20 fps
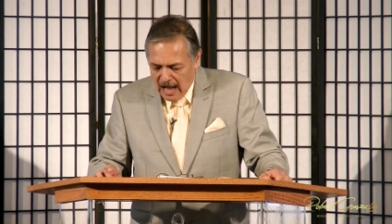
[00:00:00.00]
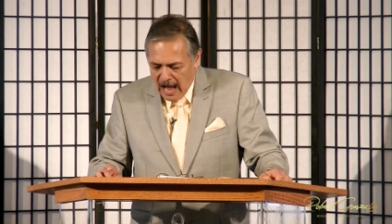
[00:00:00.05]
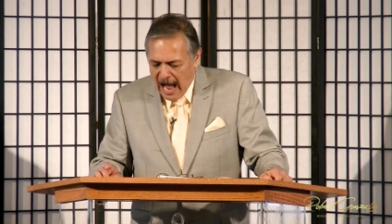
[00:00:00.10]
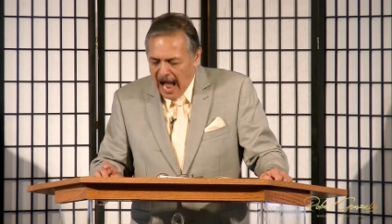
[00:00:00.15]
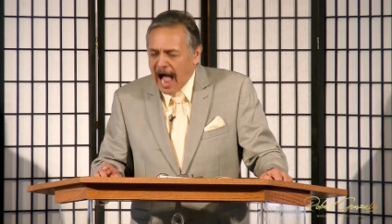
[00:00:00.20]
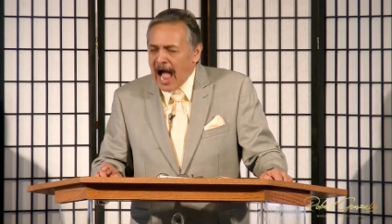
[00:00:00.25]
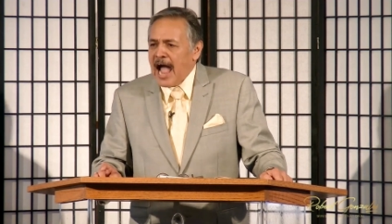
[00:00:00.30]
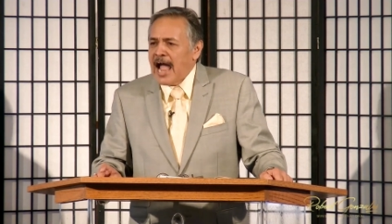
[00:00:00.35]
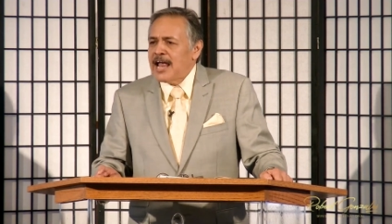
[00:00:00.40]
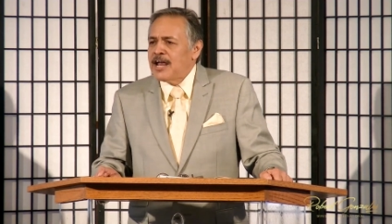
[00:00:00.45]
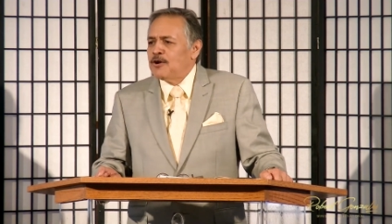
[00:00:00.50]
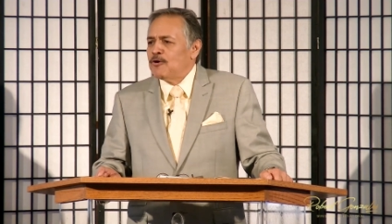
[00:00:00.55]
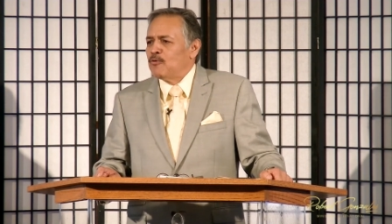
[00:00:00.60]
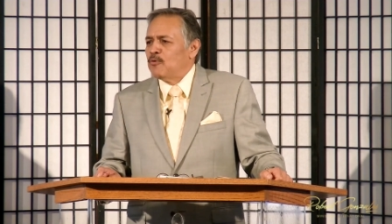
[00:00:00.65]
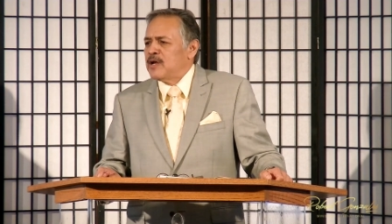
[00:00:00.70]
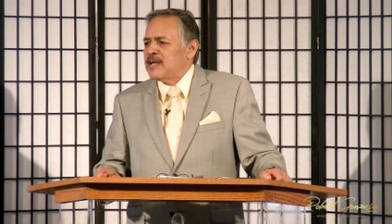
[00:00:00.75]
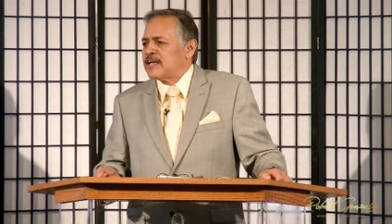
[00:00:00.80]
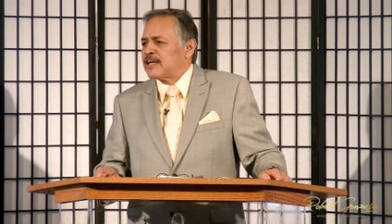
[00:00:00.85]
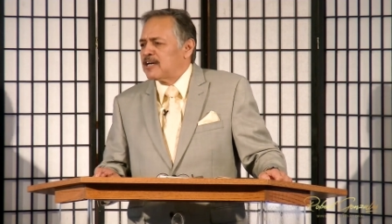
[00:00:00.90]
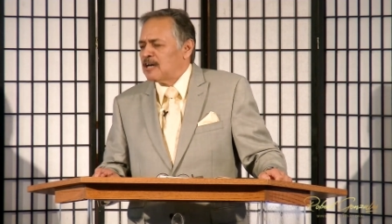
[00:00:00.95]
I
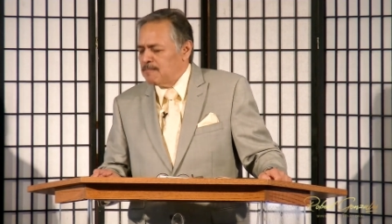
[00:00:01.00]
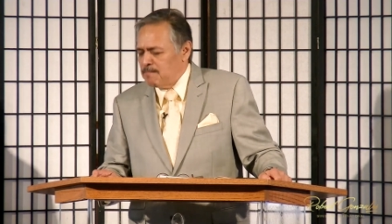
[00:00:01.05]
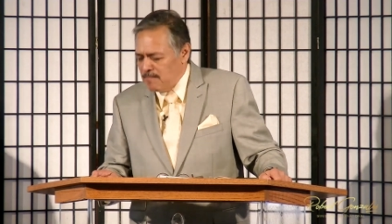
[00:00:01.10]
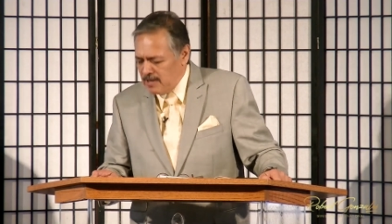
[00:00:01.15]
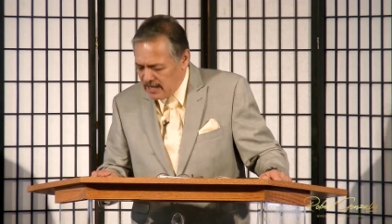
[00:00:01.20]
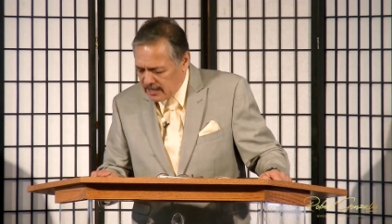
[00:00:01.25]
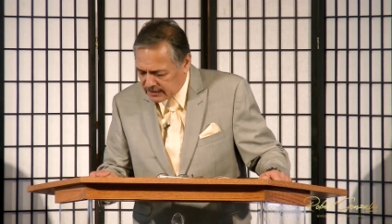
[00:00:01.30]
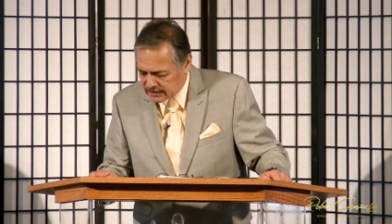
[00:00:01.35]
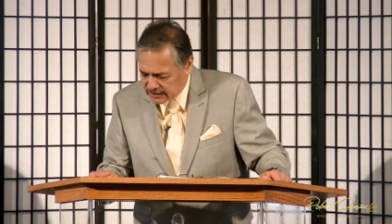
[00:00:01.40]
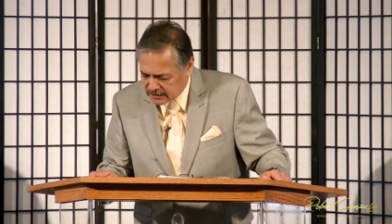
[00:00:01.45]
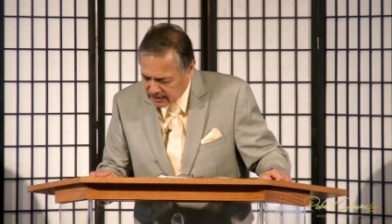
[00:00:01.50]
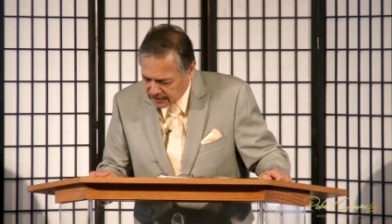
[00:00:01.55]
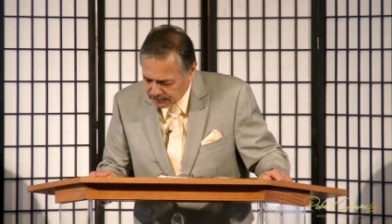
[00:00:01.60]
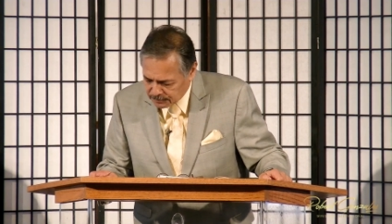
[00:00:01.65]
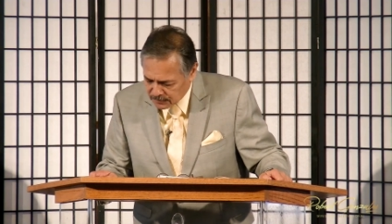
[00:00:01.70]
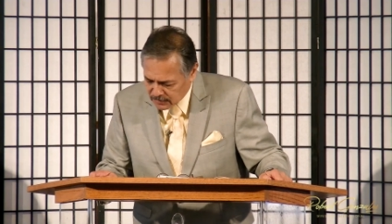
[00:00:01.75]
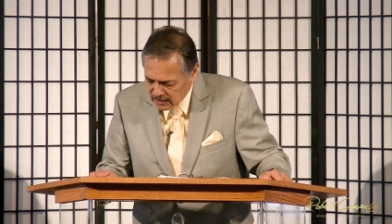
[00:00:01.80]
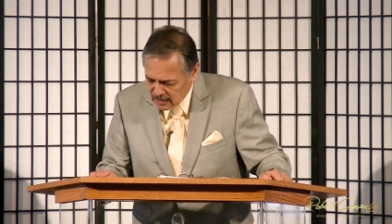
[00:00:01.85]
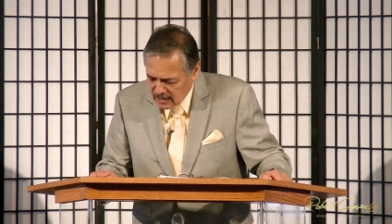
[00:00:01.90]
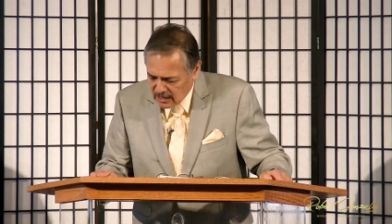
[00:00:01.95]
recommit
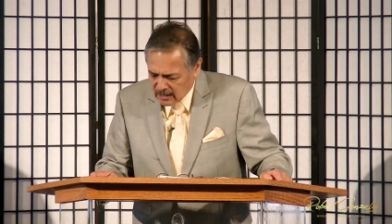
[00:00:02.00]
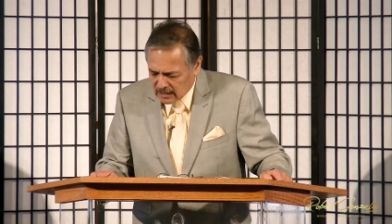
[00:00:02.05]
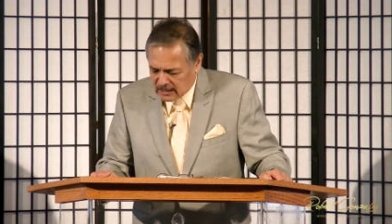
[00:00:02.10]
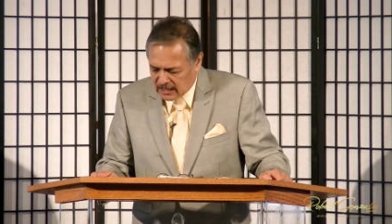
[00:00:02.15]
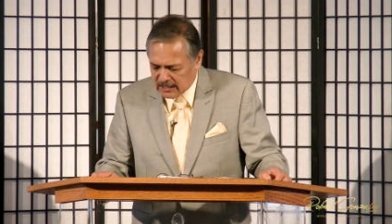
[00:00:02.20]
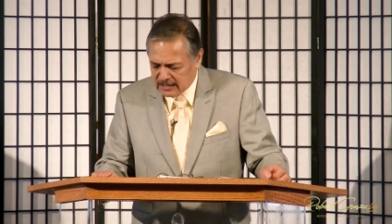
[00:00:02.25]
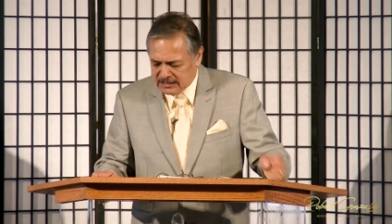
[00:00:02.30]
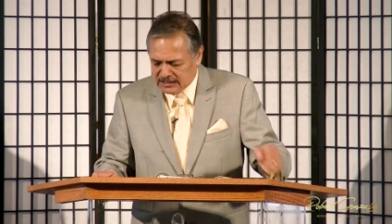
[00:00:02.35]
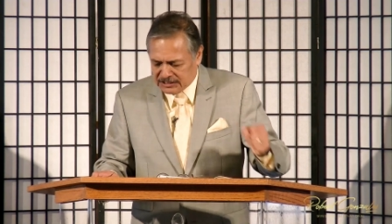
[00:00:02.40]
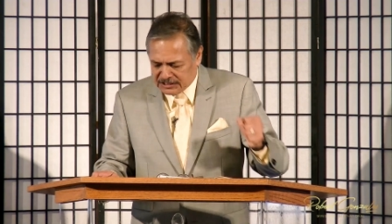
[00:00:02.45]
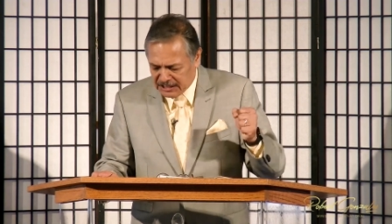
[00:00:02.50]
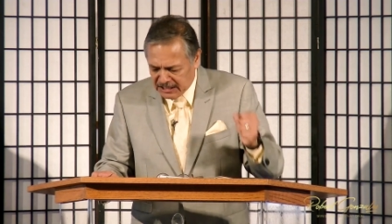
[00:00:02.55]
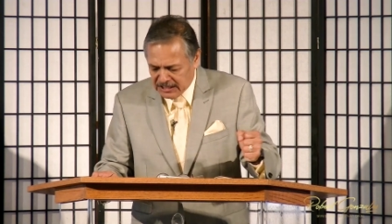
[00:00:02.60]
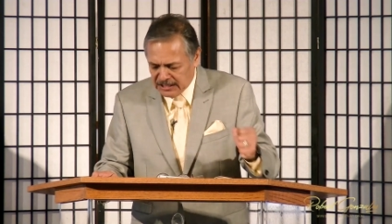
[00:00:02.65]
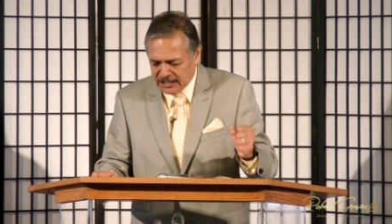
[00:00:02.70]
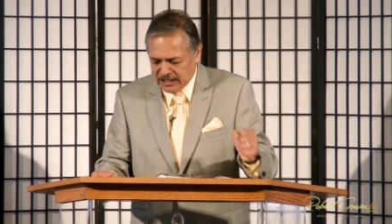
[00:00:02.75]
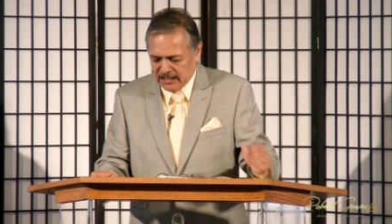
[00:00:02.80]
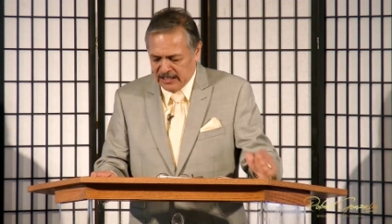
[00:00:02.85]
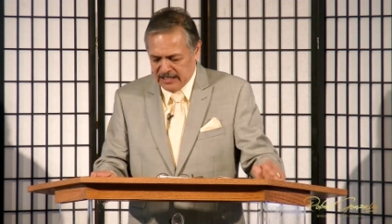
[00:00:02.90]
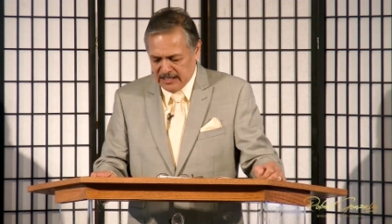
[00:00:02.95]

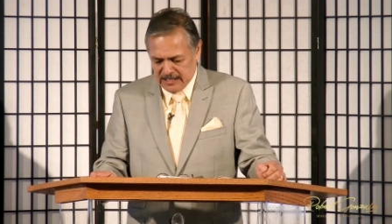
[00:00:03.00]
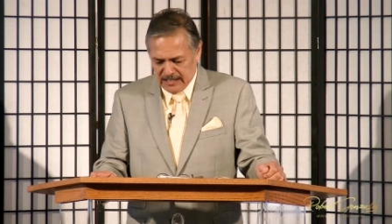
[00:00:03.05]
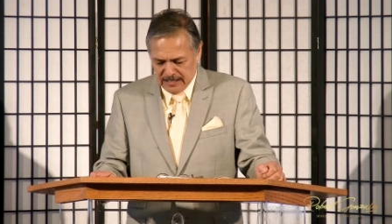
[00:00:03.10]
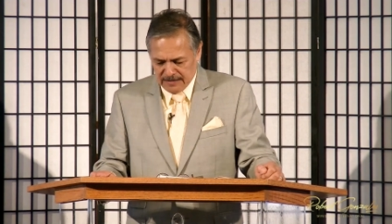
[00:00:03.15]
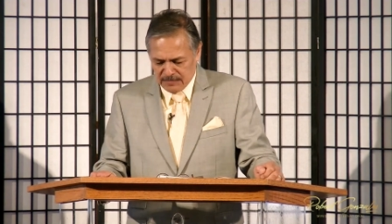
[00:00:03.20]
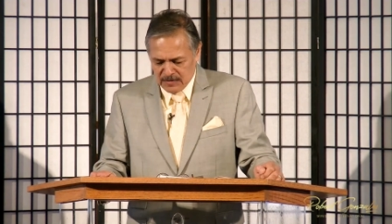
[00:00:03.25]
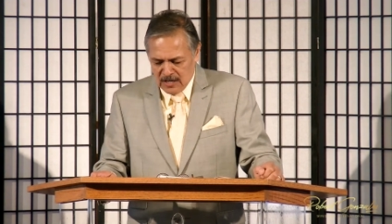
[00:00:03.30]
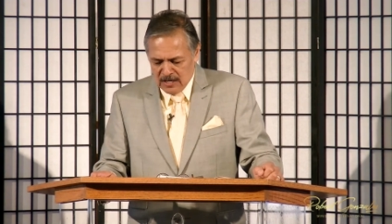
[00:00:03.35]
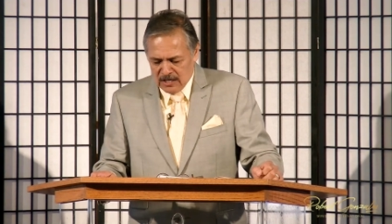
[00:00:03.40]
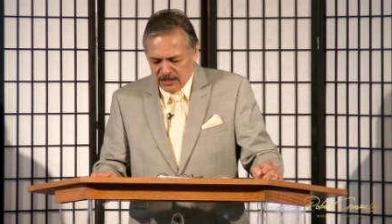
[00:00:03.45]
continually